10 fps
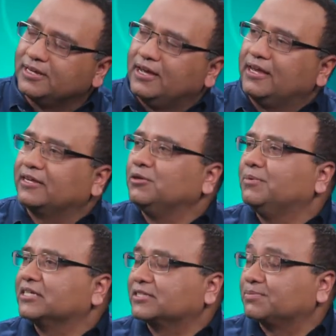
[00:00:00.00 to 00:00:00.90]
And can you
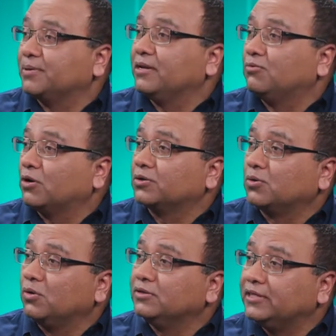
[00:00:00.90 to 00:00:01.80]
please explain what
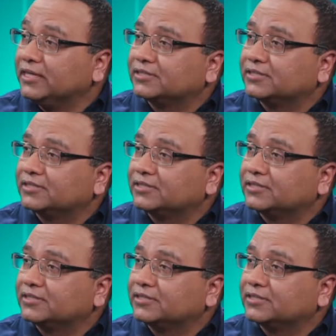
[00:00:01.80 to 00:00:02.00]
role they